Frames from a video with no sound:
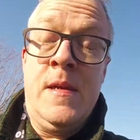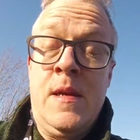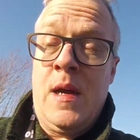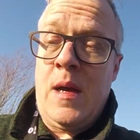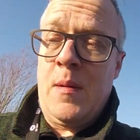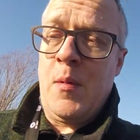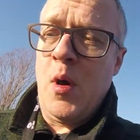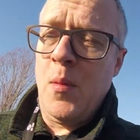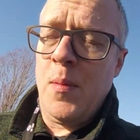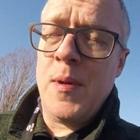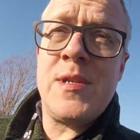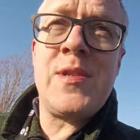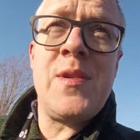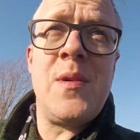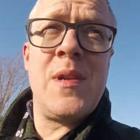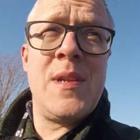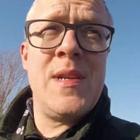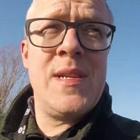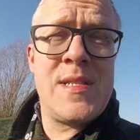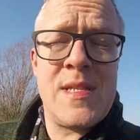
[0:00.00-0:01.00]
I'm hoping
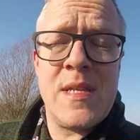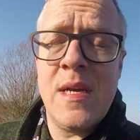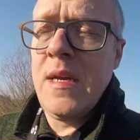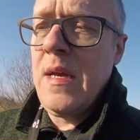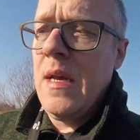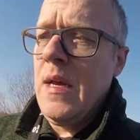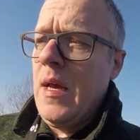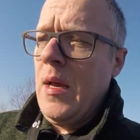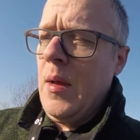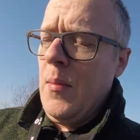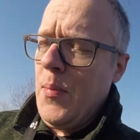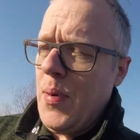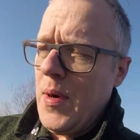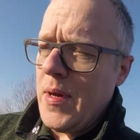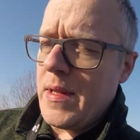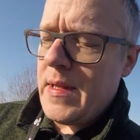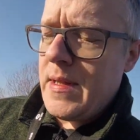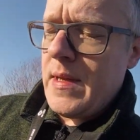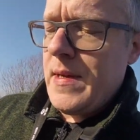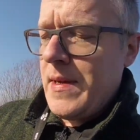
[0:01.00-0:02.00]
so at least.
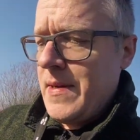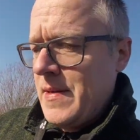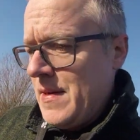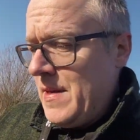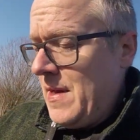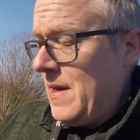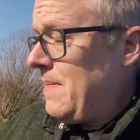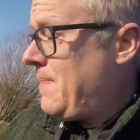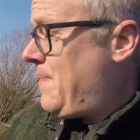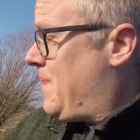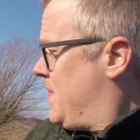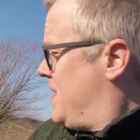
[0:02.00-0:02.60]
But uh, yeah,